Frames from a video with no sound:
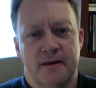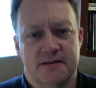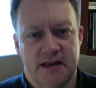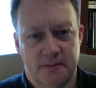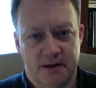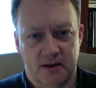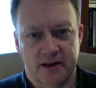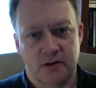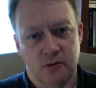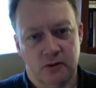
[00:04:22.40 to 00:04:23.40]
taking me
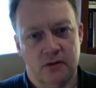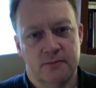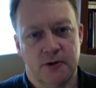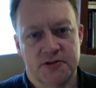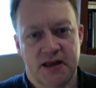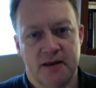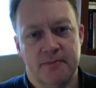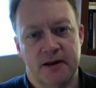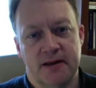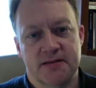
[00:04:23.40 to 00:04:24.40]
literal per se,
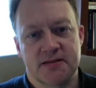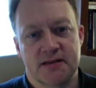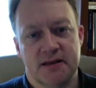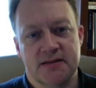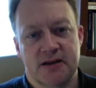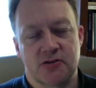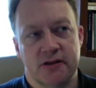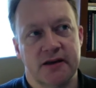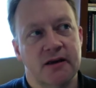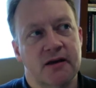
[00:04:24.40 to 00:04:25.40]
but it's
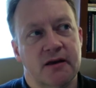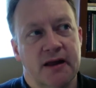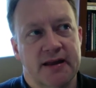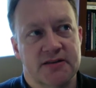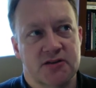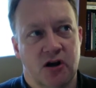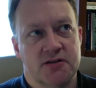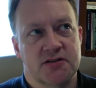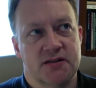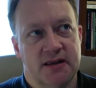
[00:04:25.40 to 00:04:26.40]
actually it
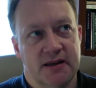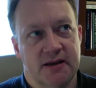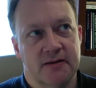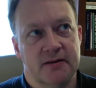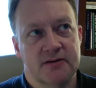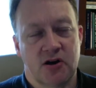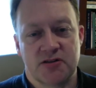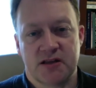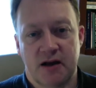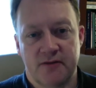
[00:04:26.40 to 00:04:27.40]
starts the
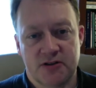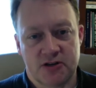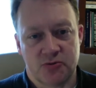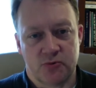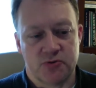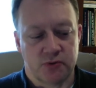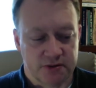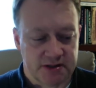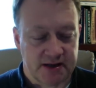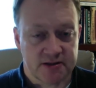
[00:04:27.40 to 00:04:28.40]
conversation, which we'll
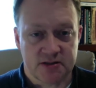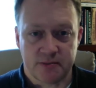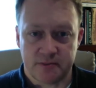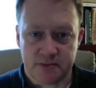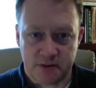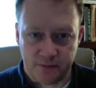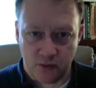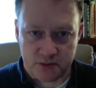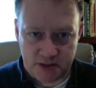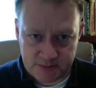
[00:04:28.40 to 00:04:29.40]
see in some
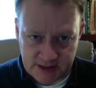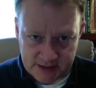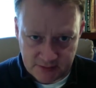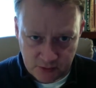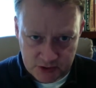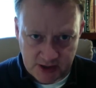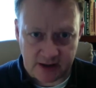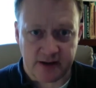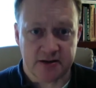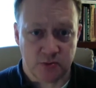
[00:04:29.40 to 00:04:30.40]
sects of
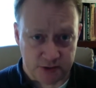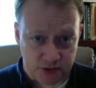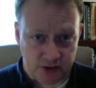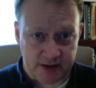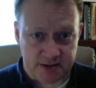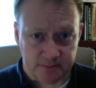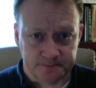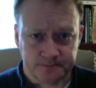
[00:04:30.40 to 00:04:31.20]
Christianity as well as Judaism,